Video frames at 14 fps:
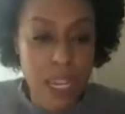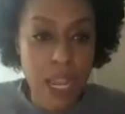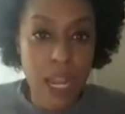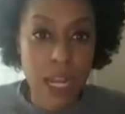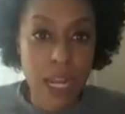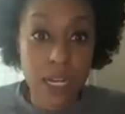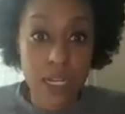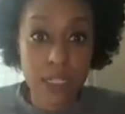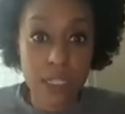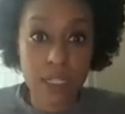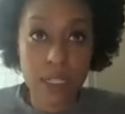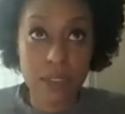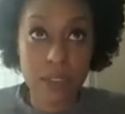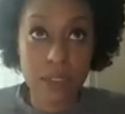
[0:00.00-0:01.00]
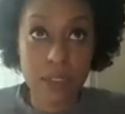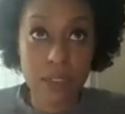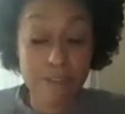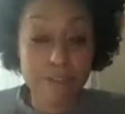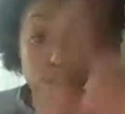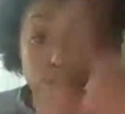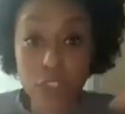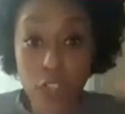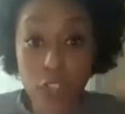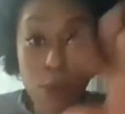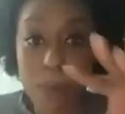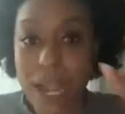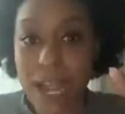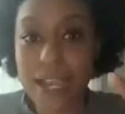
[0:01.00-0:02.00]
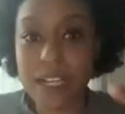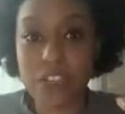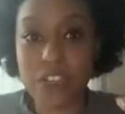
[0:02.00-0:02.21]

a a full scope guide.